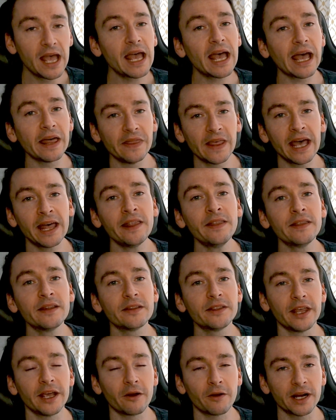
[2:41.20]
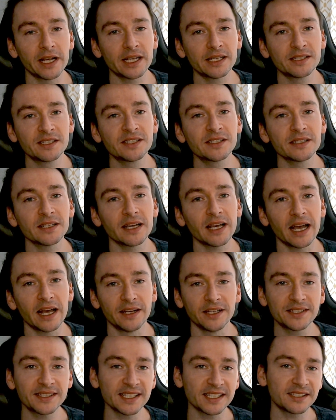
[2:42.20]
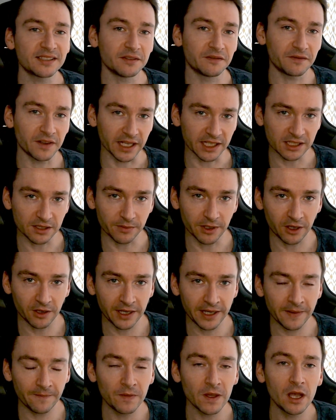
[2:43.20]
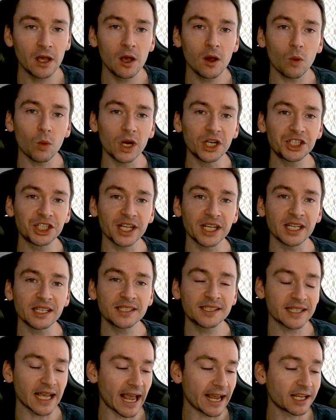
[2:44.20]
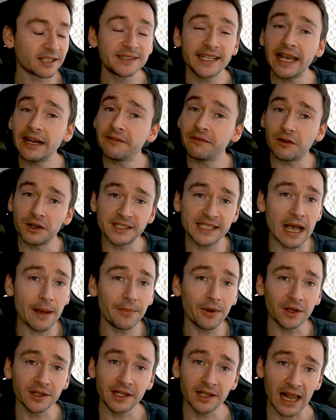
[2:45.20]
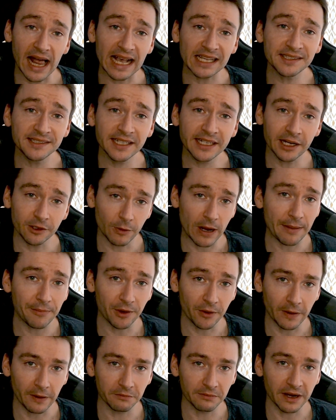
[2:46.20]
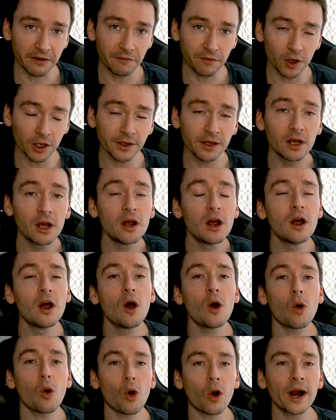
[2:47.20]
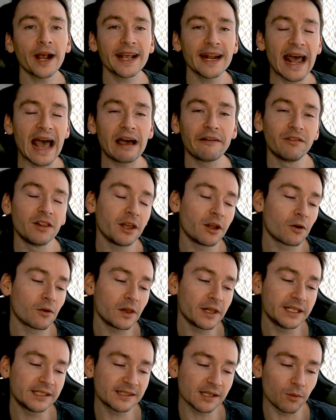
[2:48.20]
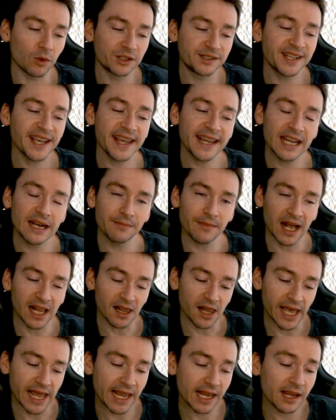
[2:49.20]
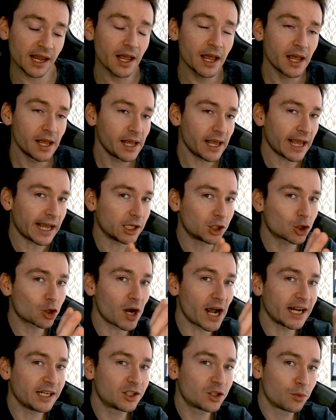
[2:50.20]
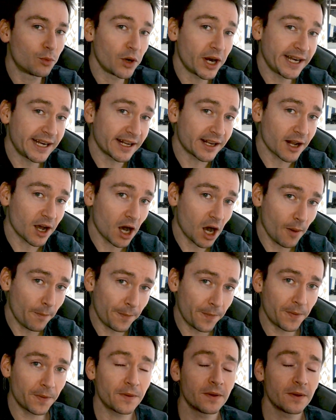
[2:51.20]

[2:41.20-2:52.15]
And then there is an assisted flexibility, which is I can take, for example, an elastic and wrap it around my foot, or I can have literally someone taking my leg and trying to bring it up